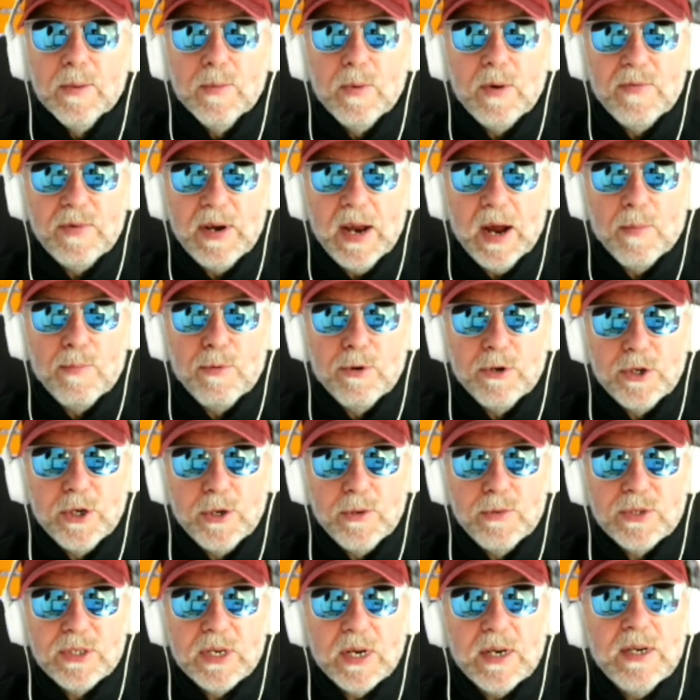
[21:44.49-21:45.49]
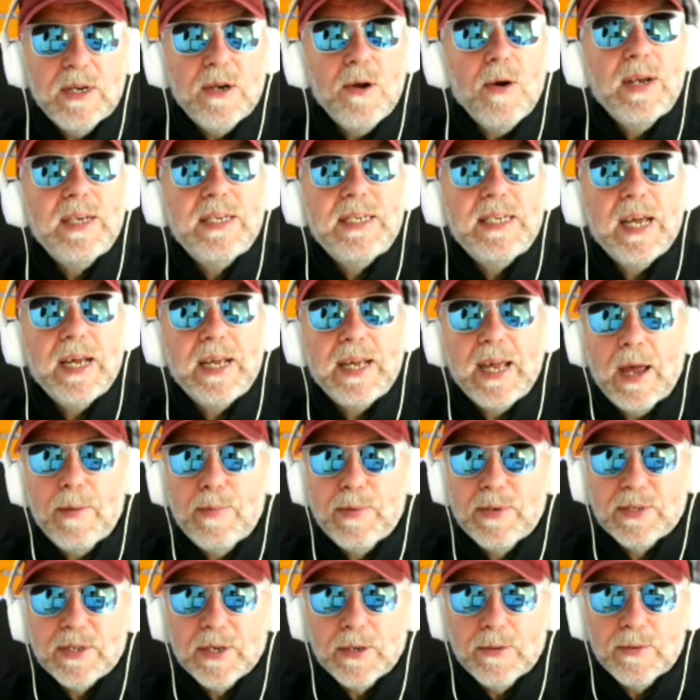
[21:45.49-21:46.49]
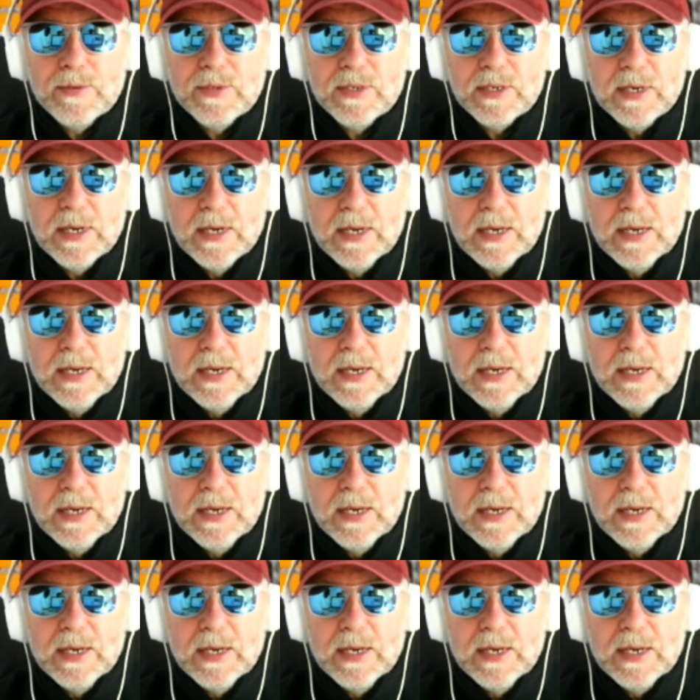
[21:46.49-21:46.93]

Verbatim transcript: we've now produced 98 episodes.